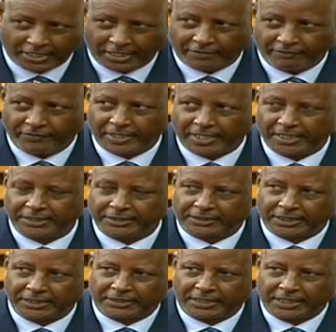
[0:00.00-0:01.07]
very
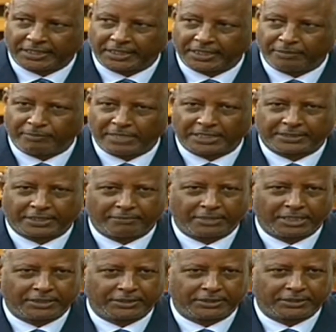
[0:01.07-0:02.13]
interesting in
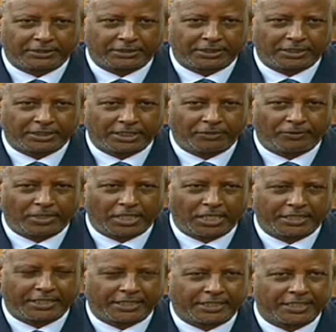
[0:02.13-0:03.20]
Marsabit, there were
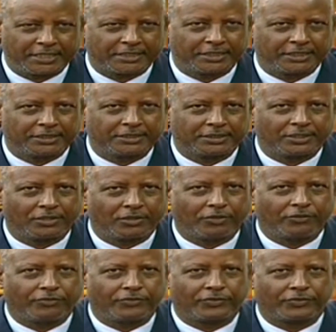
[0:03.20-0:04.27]
the cases
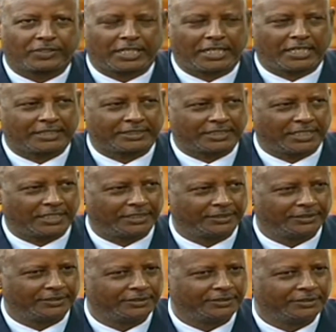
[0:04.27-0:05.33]
of kala-azar,
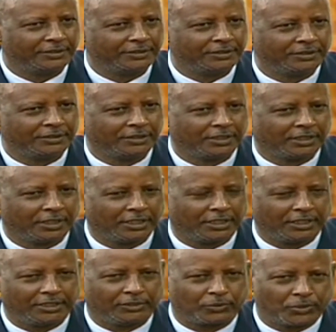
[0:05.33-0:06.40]

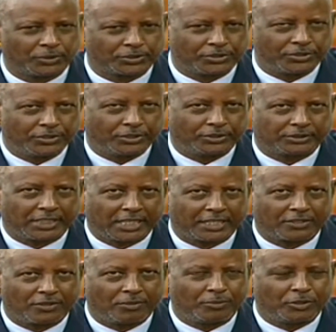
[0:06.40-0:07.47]
it was not a
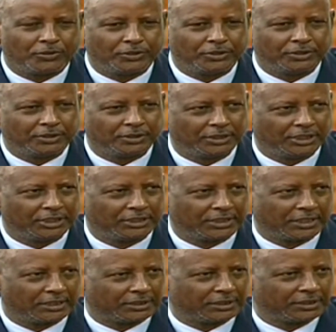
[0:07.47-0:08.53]
common
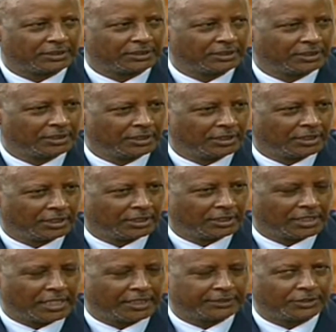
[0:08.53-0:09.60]
disease
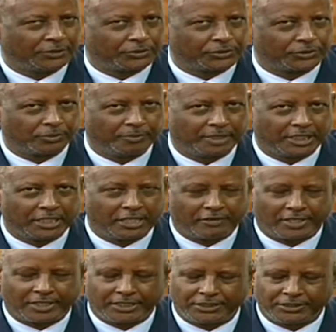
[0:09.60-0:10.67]
that used to be in our
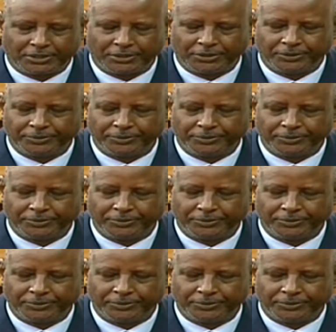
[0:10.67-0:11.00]
region.